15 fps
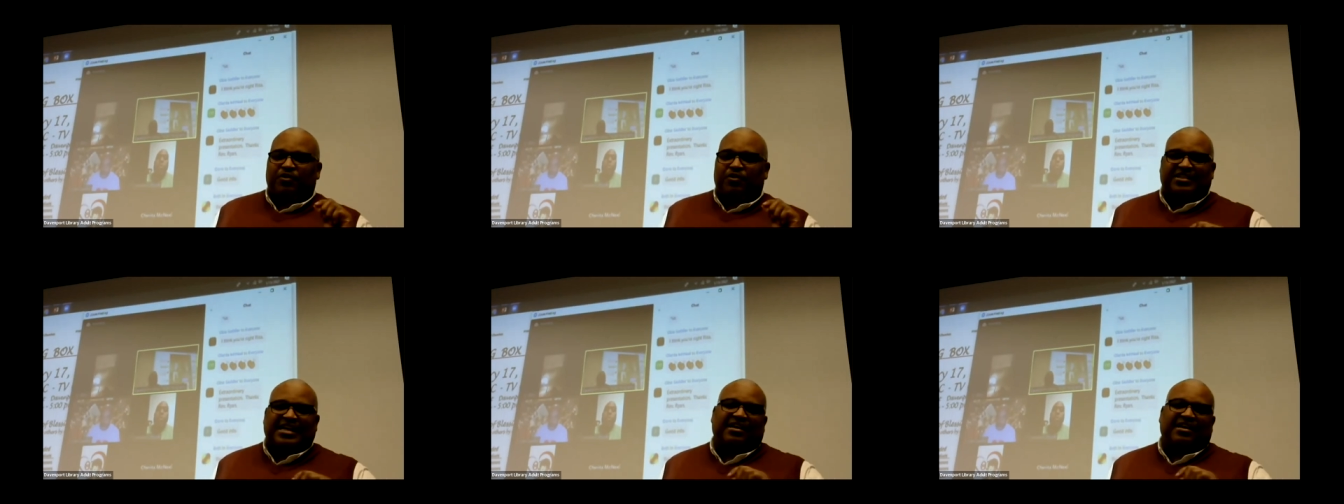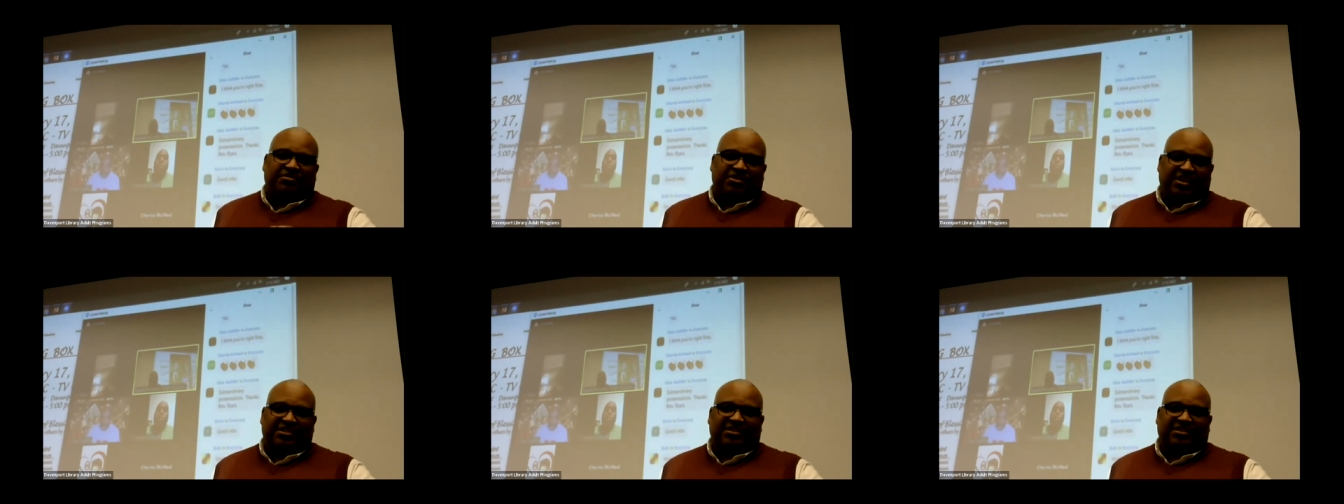for the side
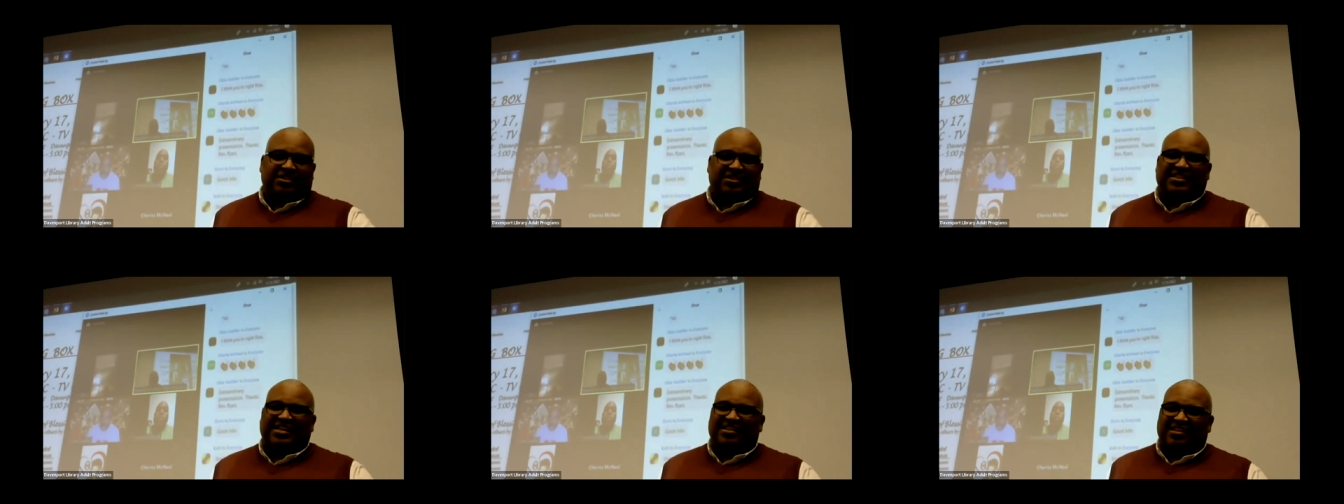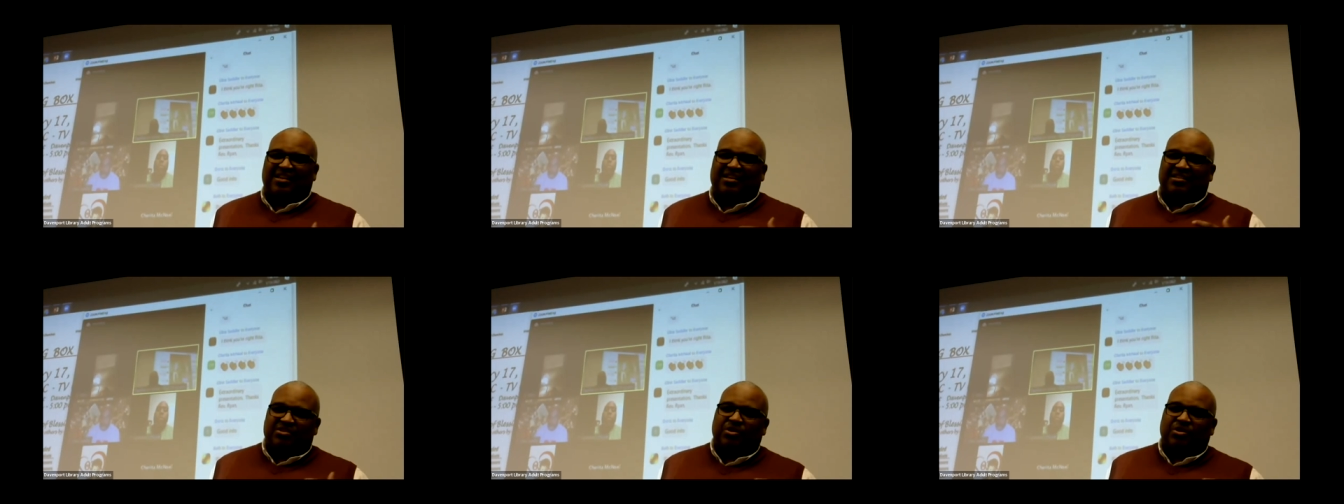of justice,
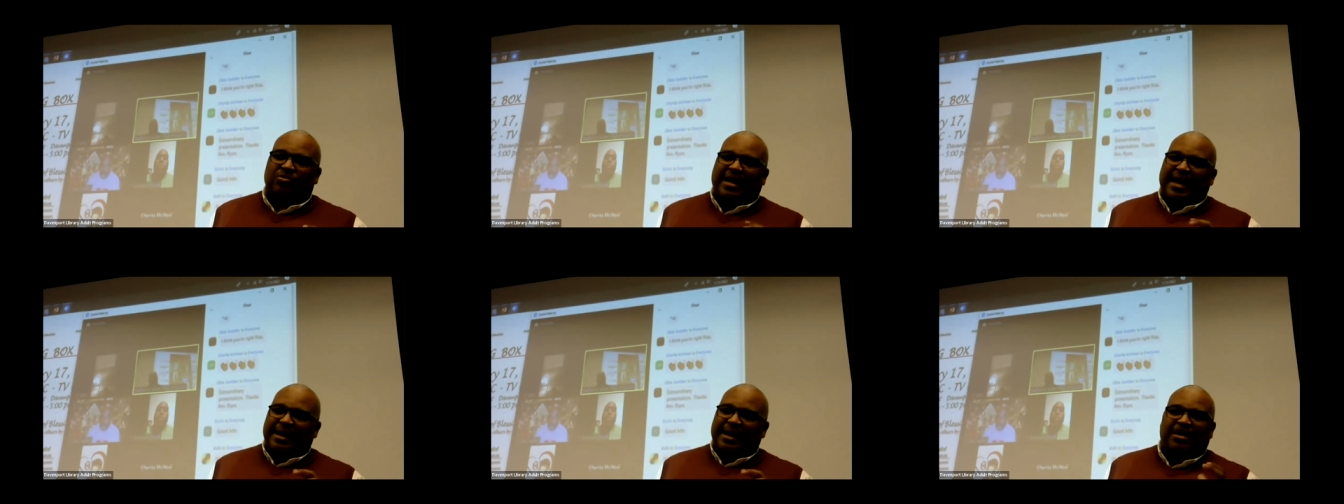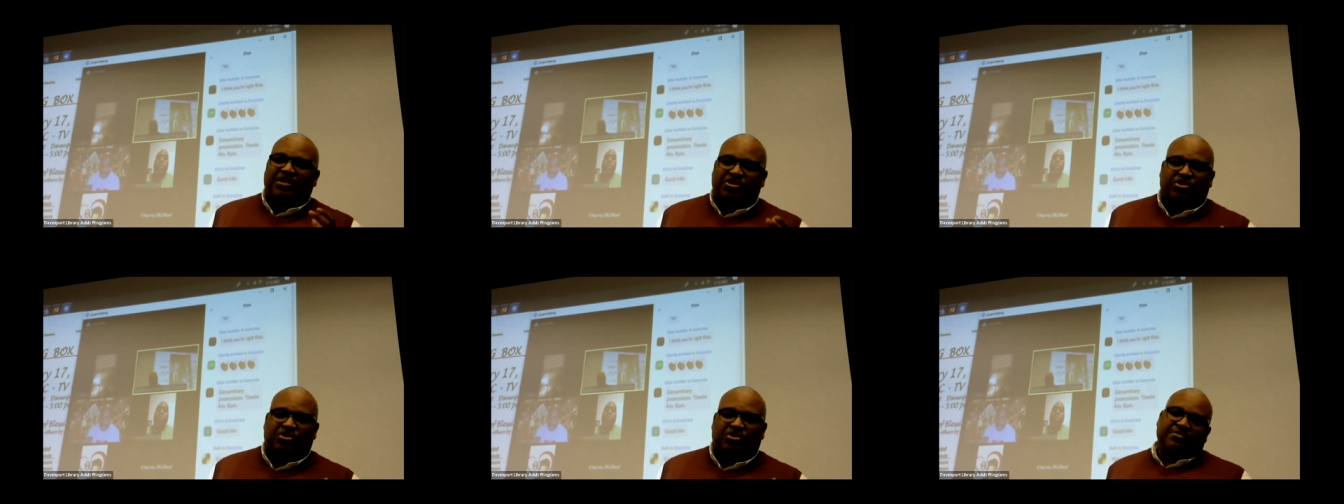and so I'm
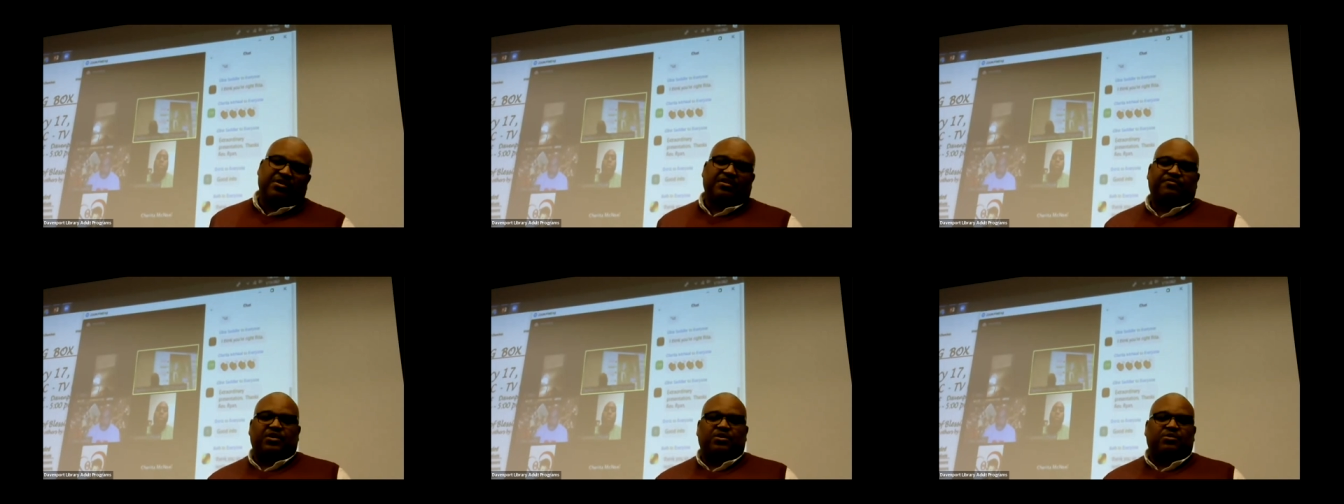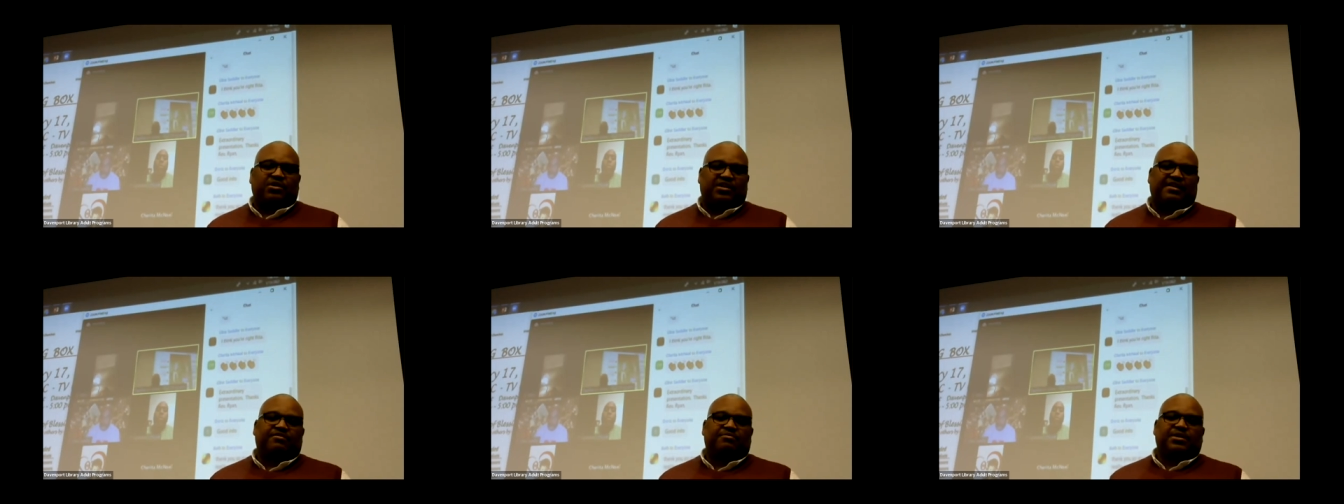not sure even our
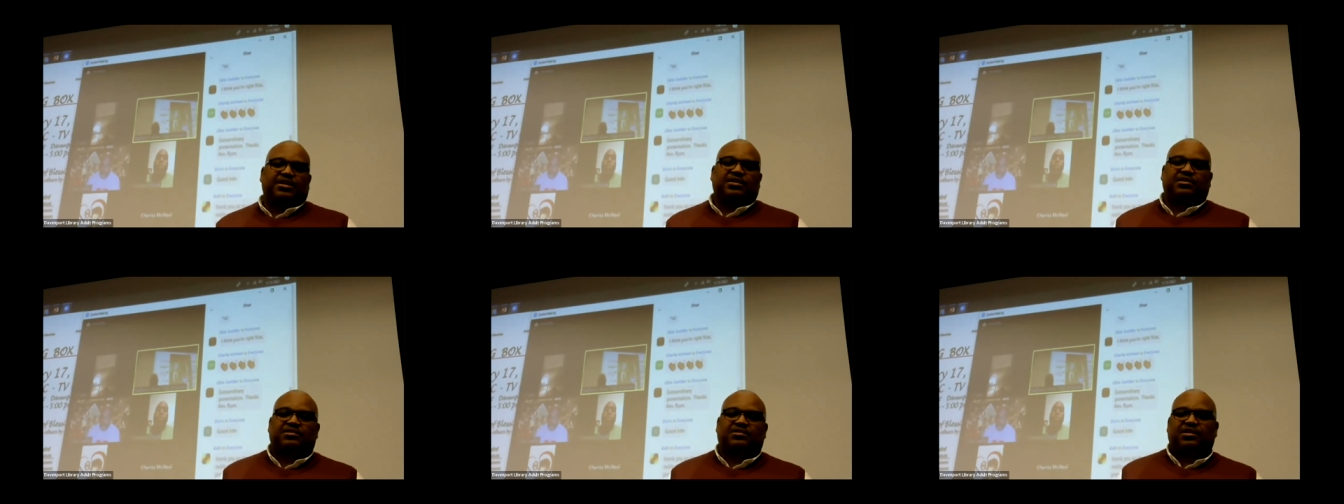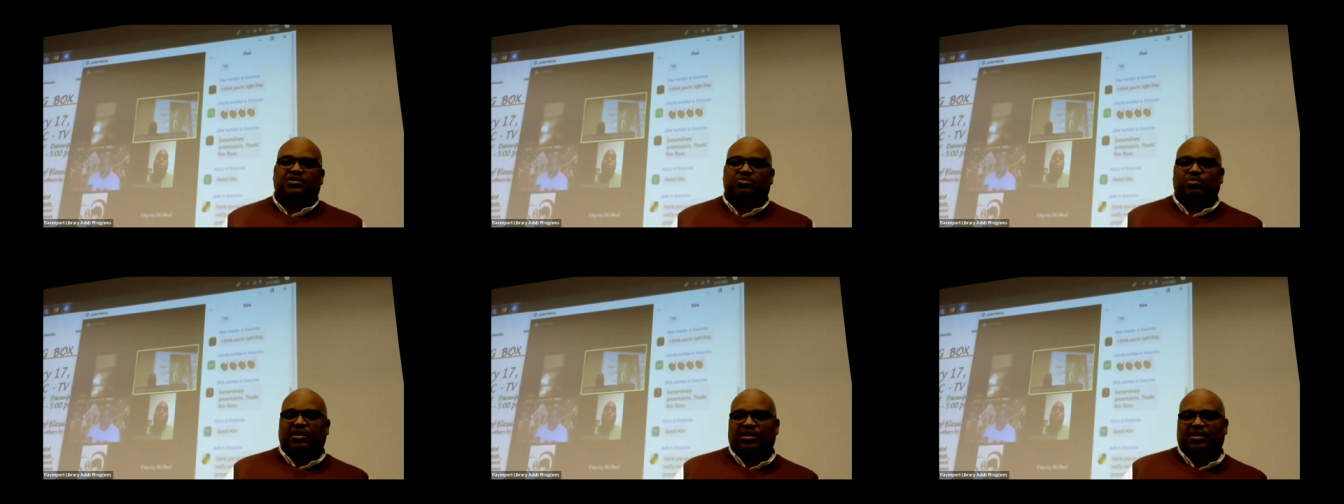federal government
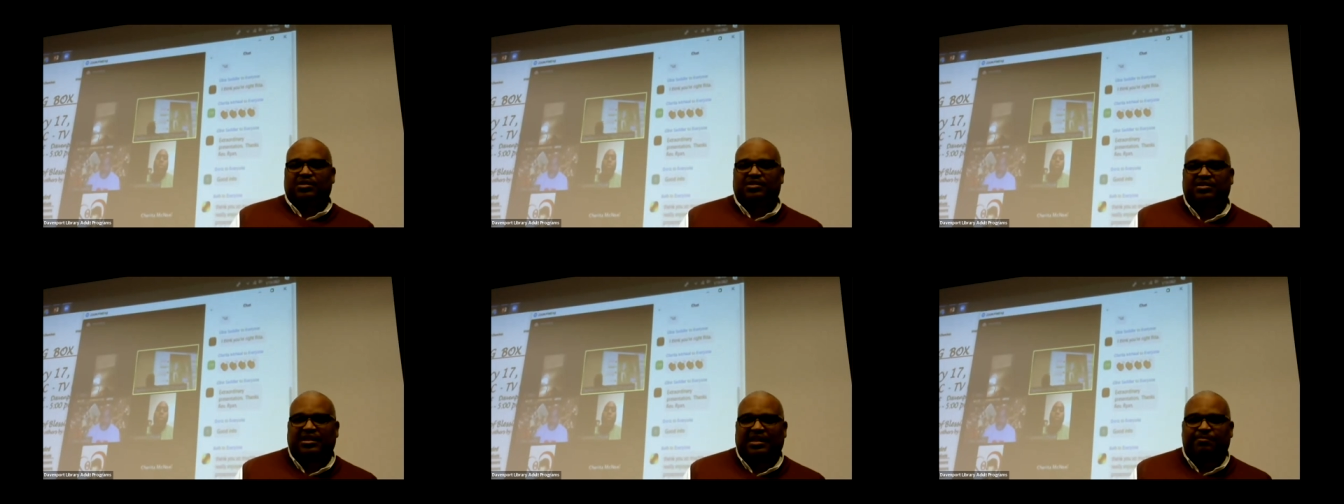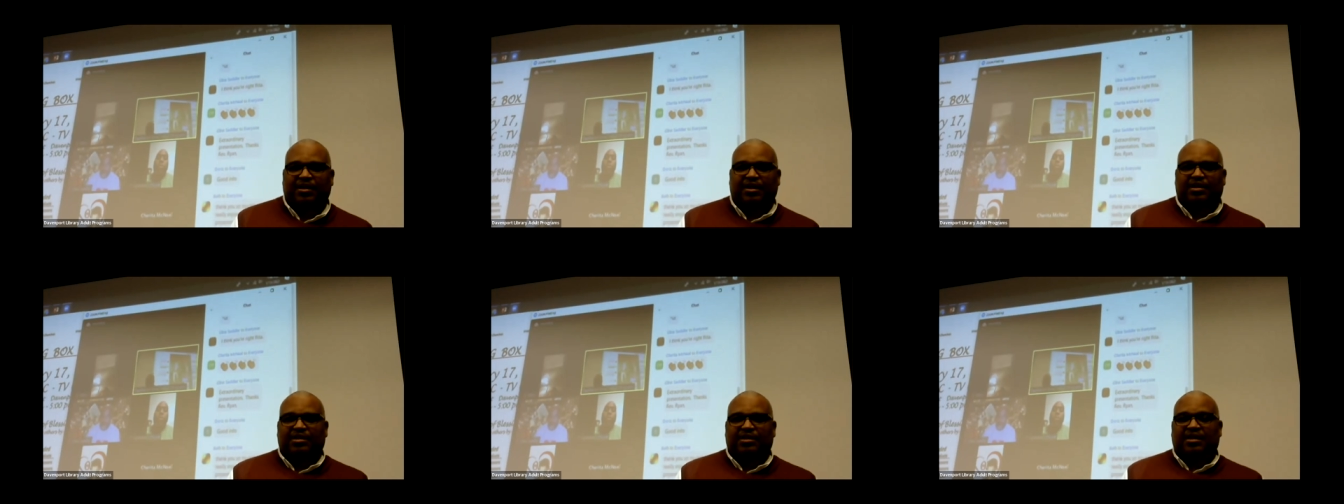is willing to
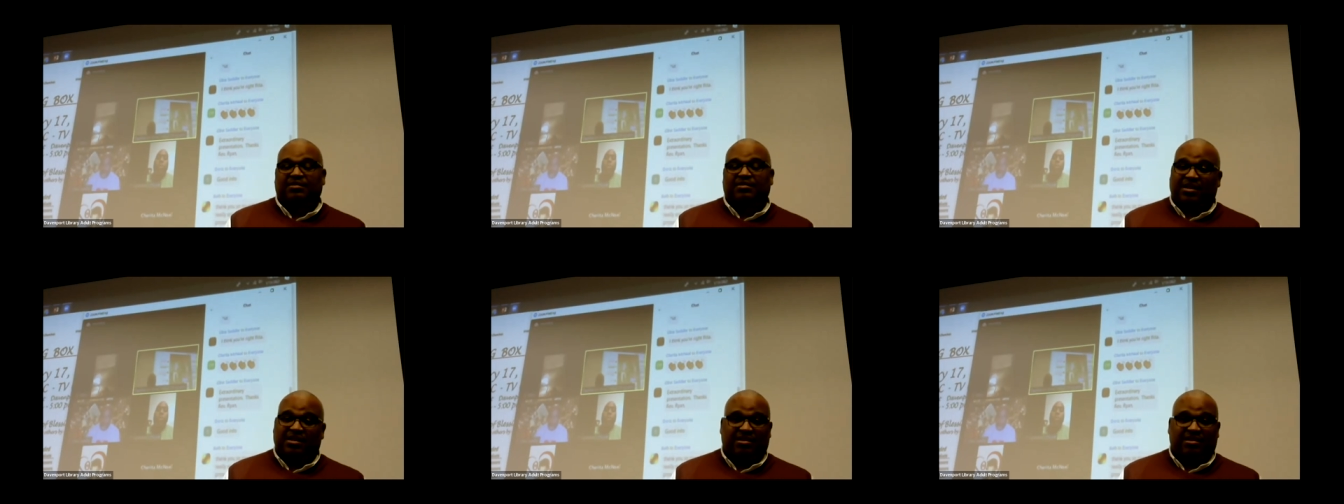step in